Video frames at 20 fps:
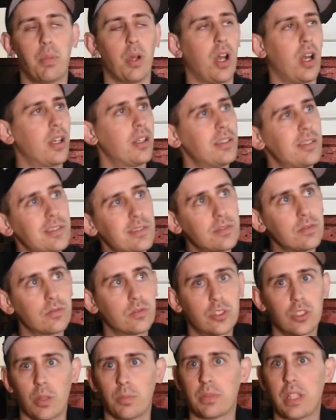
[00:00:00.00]
but
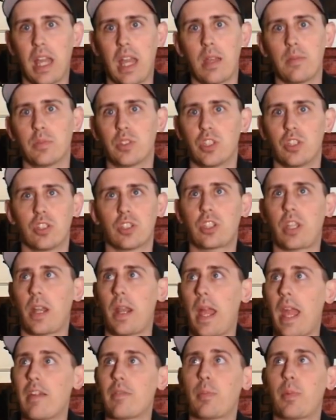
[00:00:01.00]
sometimes you just got
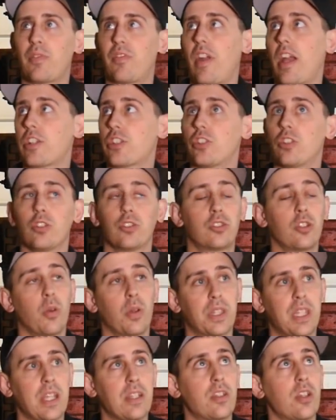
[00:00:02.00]
to have a professional do
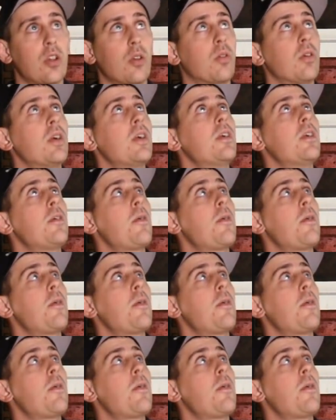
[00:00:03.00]
what they do.